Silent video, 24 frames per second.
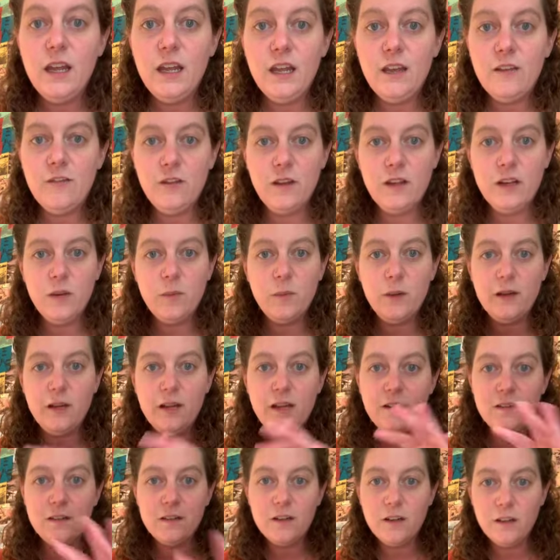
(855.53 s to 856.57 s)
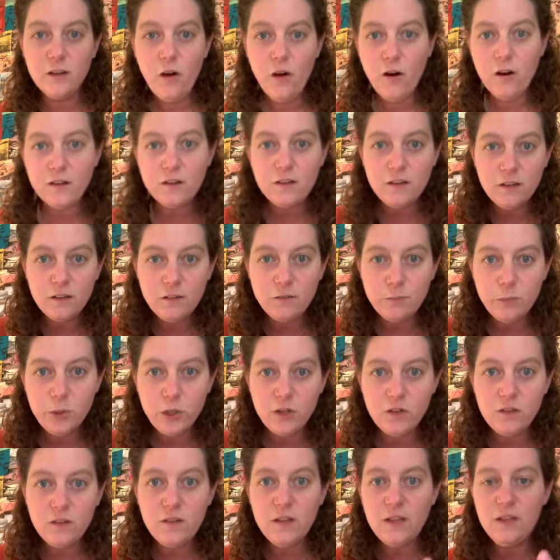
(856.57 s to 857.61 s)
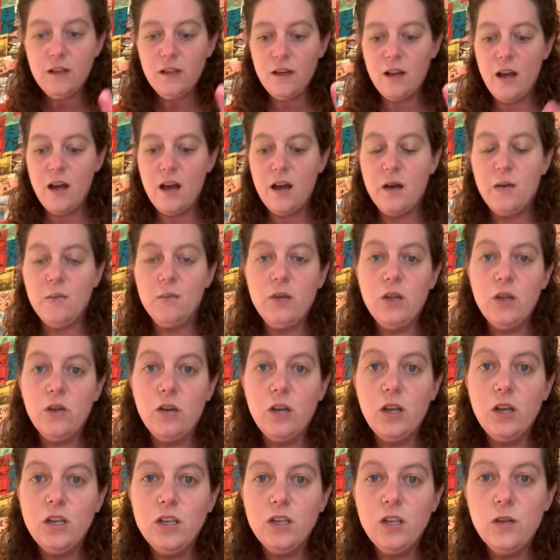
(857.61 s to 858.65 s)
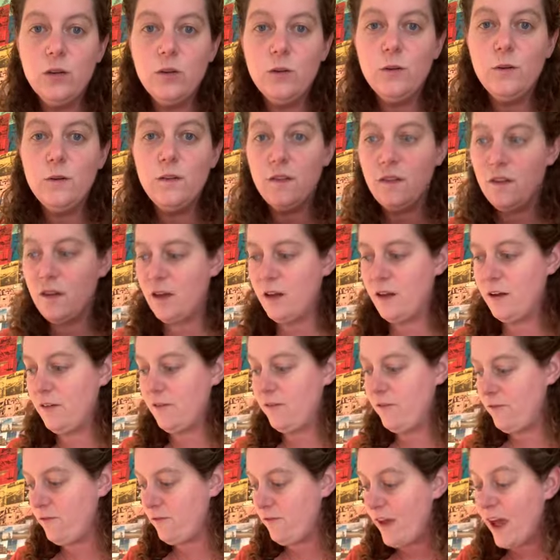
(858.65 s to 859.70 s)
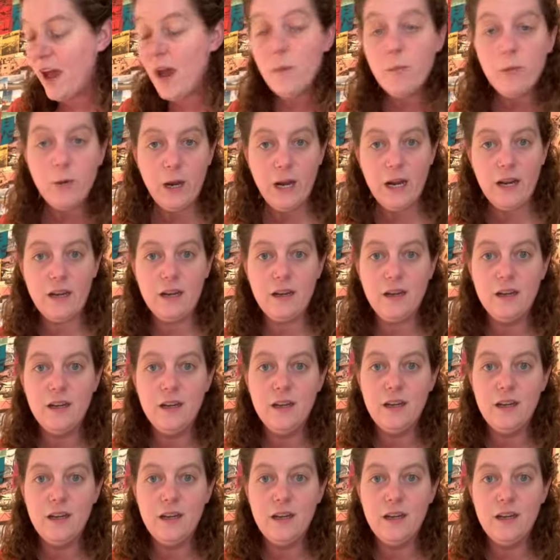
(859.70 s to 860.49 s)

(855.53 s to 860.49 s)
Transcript: If anybody is an encaustic person, um, you can use the fabric